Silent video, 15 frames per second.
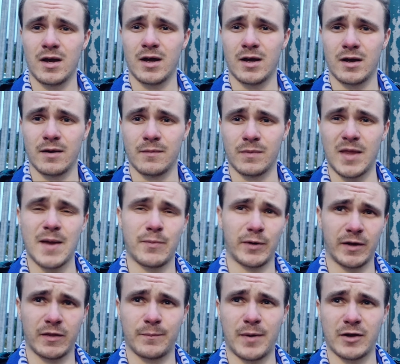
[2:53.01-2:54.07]
They
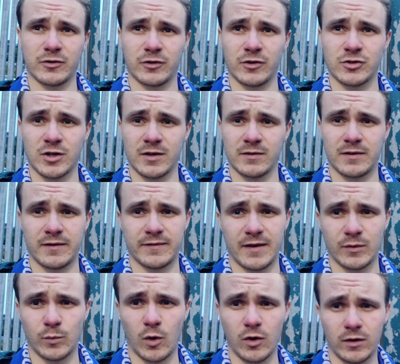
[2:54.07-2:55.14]
probably had the best of the chances. They
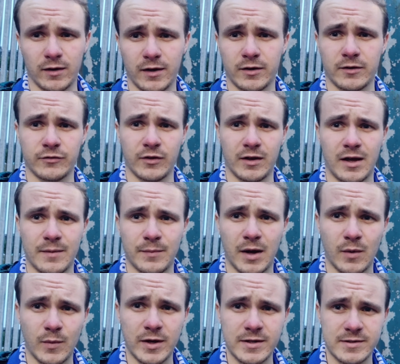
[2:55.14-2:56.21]
had one cleared off the line
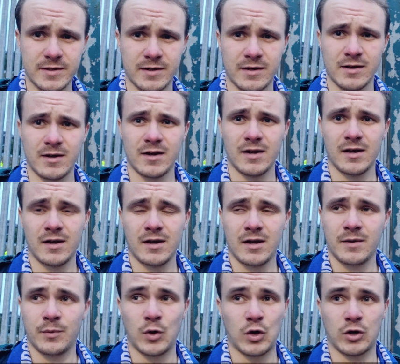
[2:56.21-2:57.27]
by Wheater.
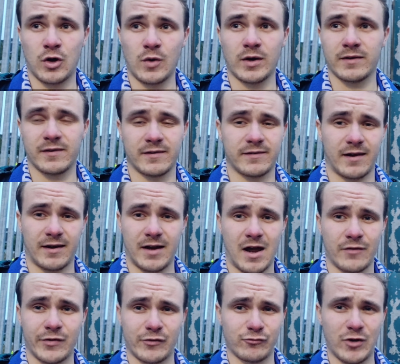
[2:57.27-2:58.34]
But going into the second
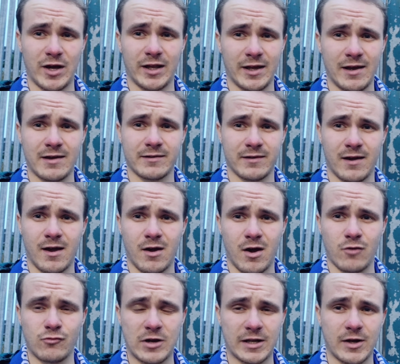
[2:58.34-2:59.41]
half, it really is
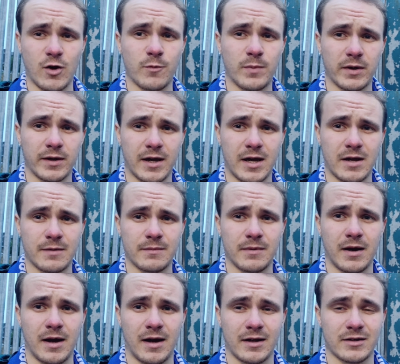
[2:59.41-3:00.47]
a really open game,
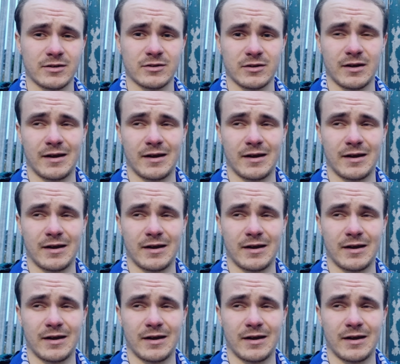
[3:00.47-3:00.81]
and